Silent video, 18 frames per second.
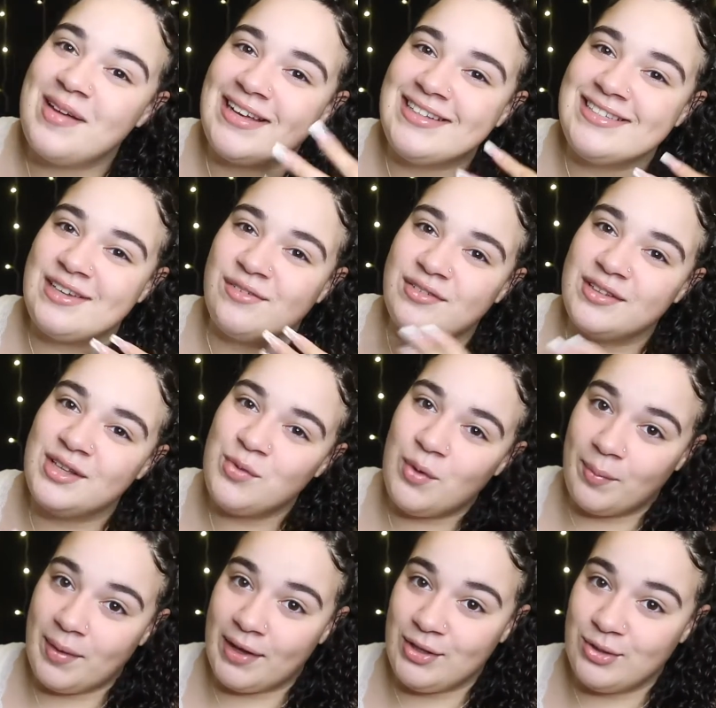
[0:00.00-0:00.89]
I definitely
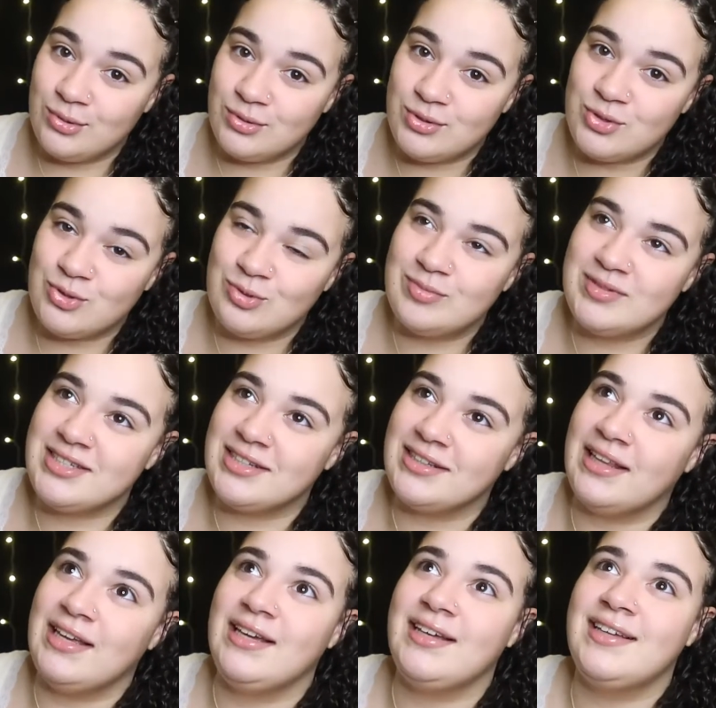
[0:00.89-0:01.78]
want my YouTube to
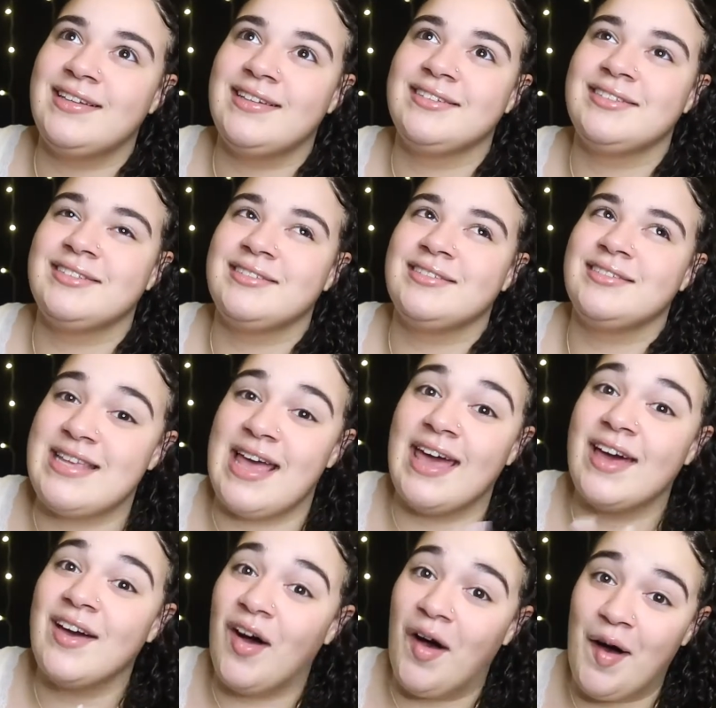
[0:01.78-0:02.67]
like
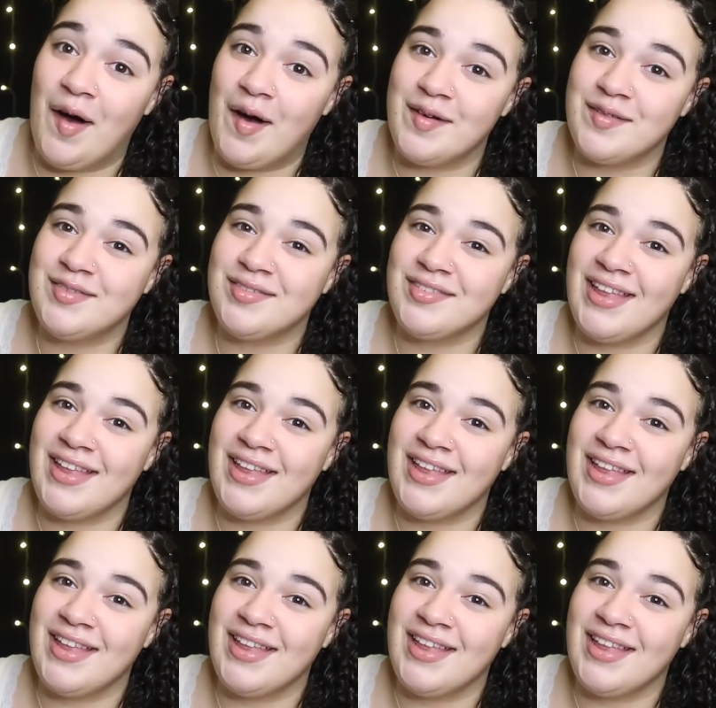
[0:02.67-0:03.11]
take off.